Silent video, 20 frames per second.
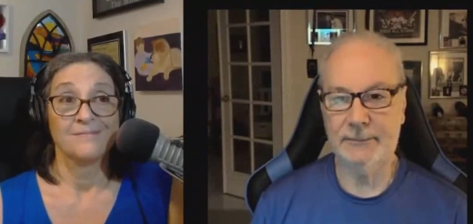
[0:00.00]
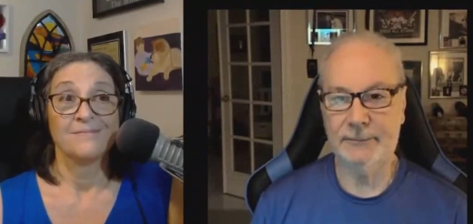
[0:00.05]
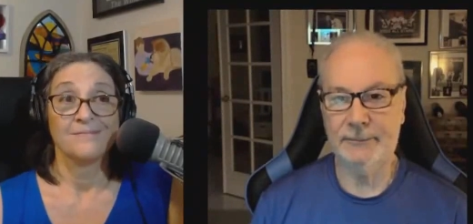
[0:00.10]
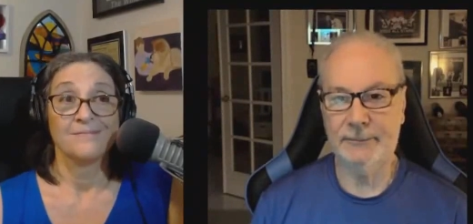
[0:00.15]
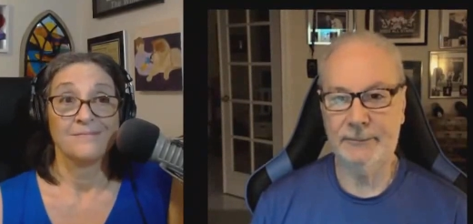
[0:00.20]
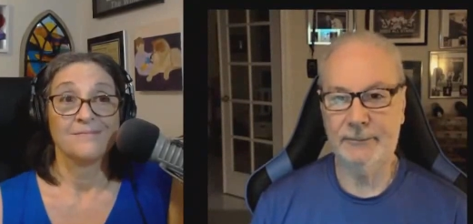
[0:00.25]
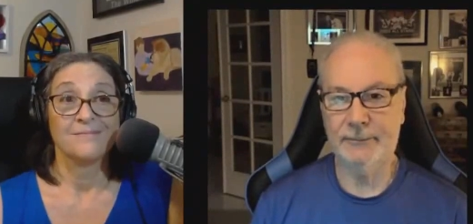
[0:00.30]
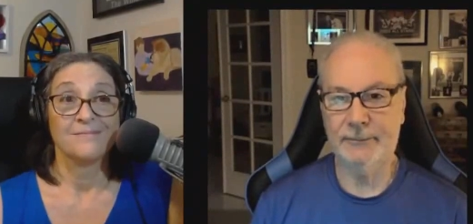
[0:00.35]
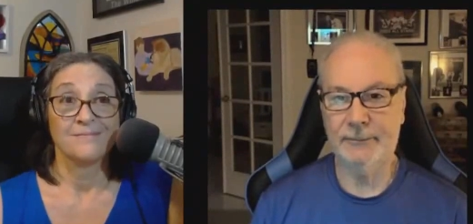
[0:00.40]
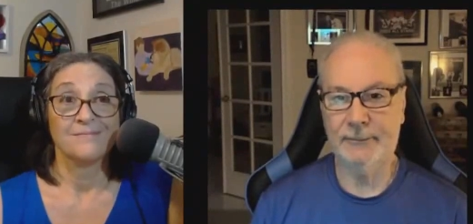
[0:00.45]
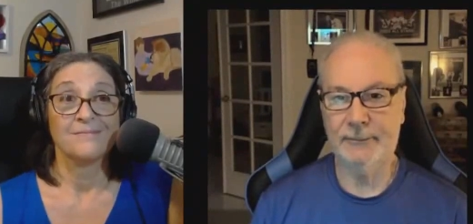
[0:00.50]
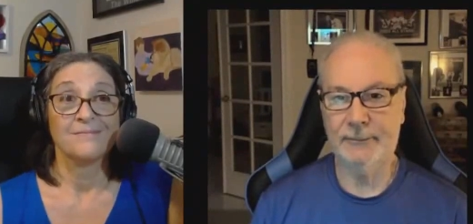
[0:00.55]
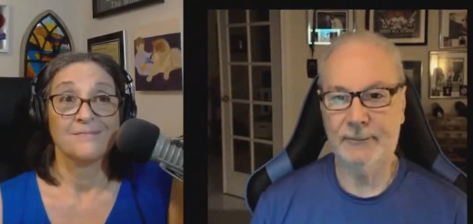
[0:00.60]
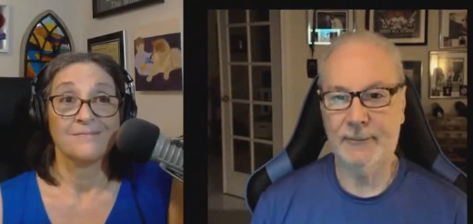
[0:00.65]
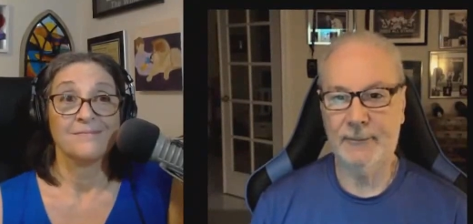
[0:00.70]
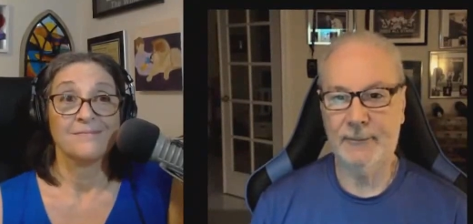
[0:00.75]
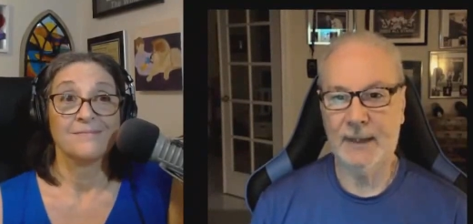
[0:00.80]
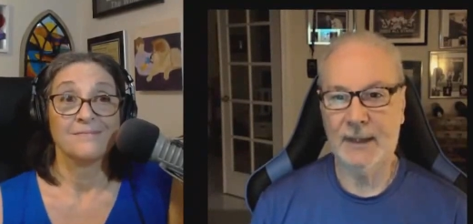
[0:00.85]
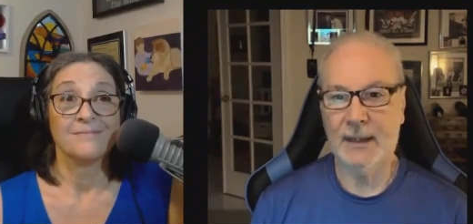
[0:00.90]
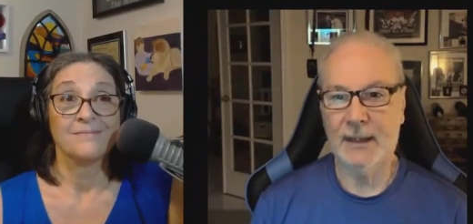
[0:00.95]

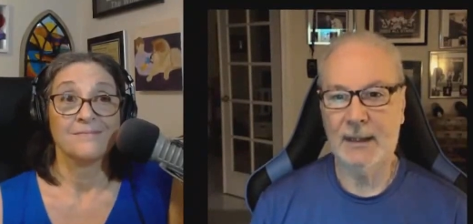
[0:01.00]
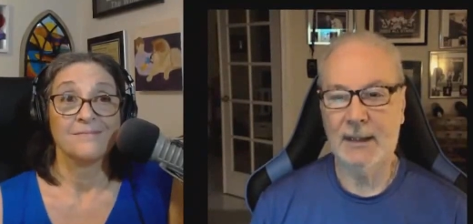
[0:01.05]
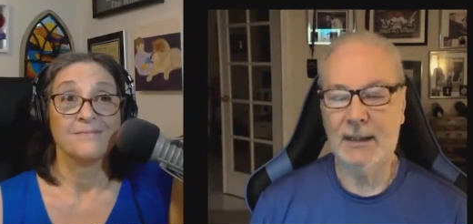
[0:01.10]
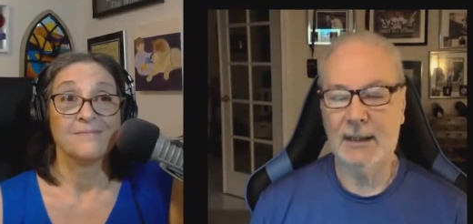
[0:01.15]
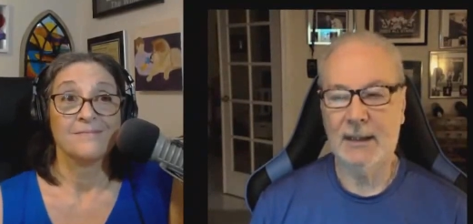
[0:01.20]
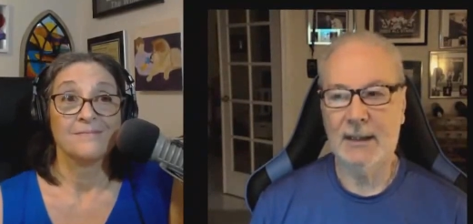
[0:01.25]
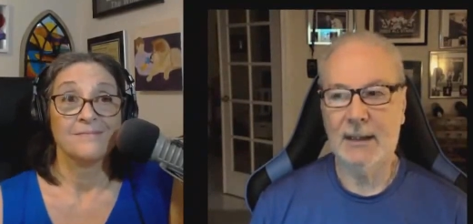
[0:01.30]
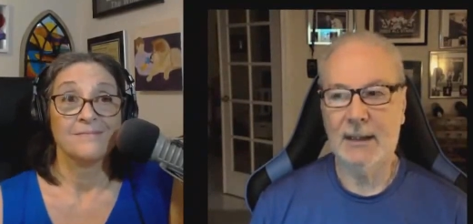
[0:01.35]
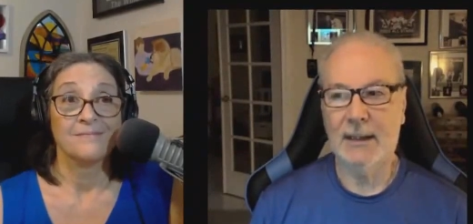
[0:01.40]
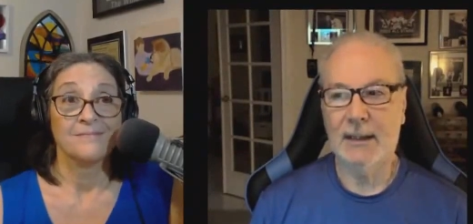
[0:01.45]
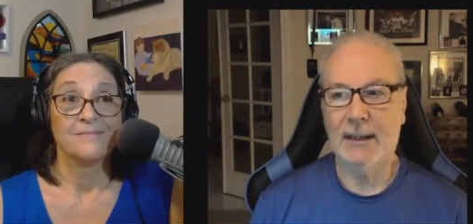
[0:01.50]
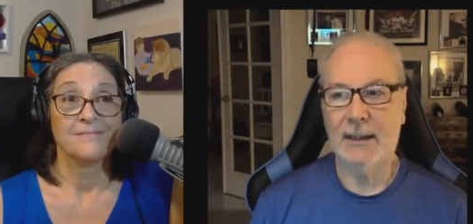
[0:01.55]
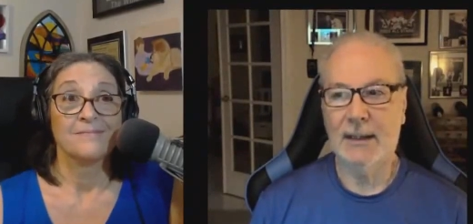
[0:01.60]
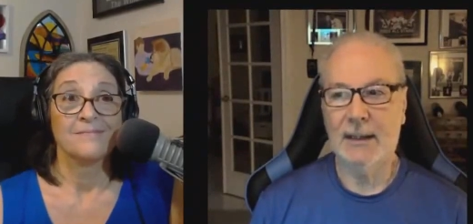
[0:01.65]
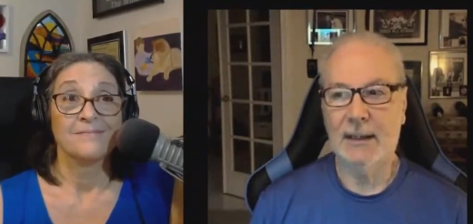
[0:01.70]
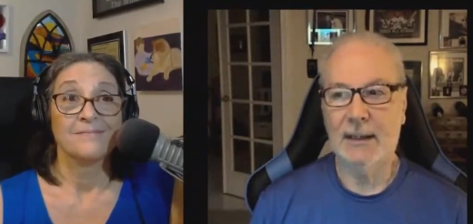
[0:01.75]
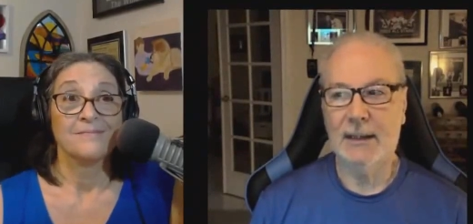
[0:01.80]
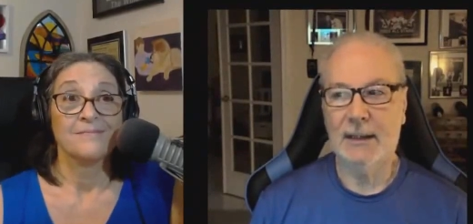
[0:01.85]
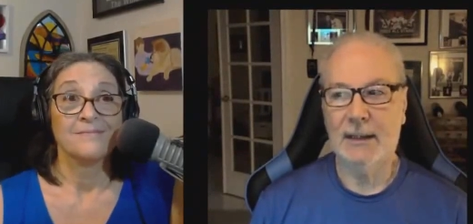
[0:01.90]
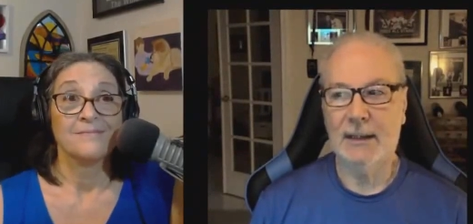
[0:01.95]

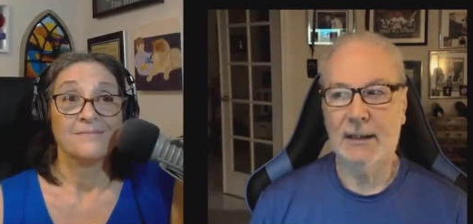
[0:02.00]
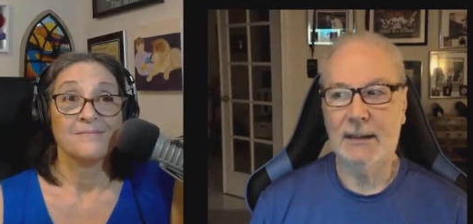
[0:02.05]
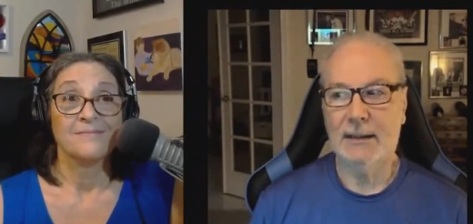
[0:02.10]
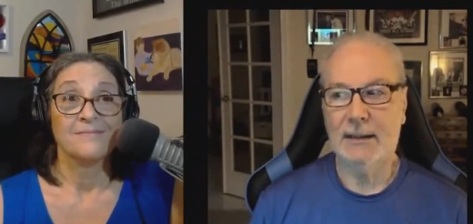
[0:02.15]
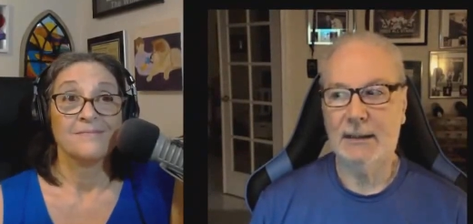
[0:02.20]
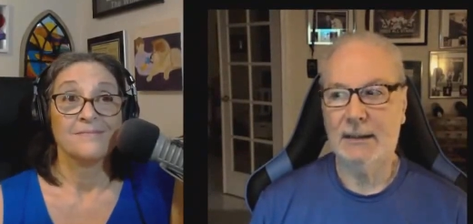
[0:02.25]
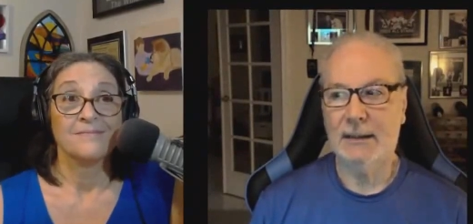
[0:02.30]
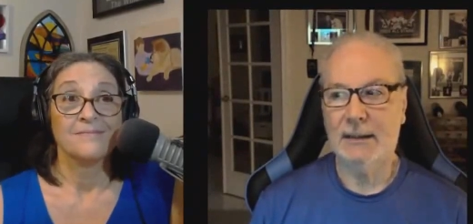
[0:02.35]
No one is speaking in this clip.